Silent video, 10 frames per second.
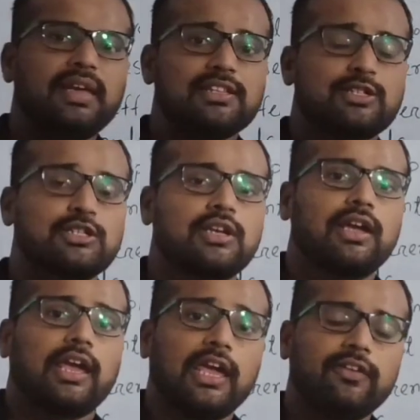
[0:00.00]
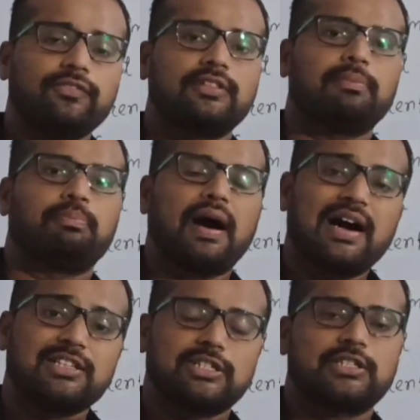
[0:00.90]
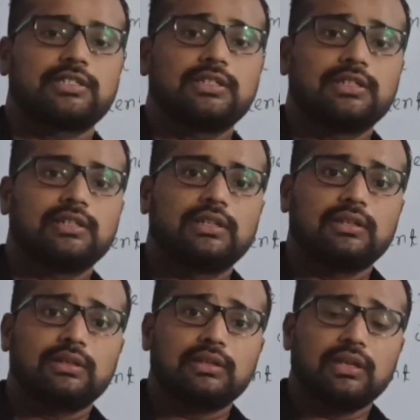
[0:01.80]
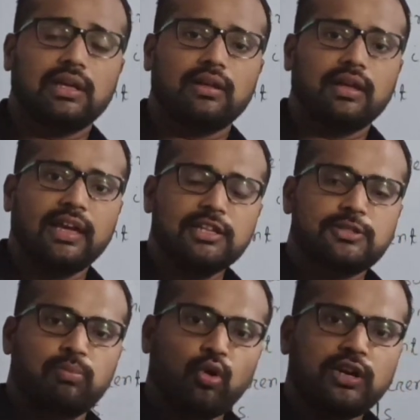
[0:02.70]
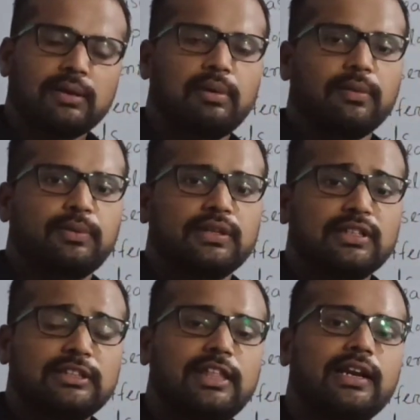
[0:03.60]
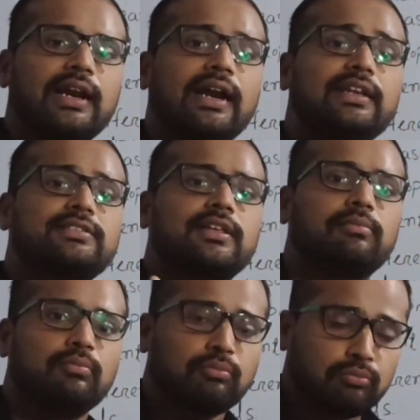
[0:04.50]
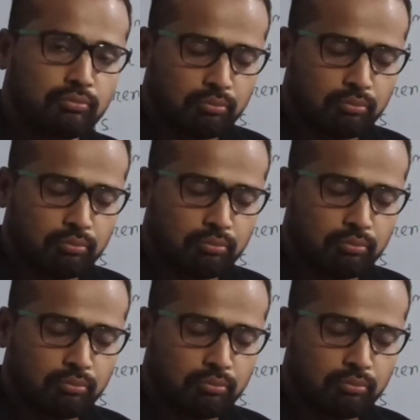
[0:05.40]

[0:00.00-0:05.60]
Means if the past is more developed, then it is the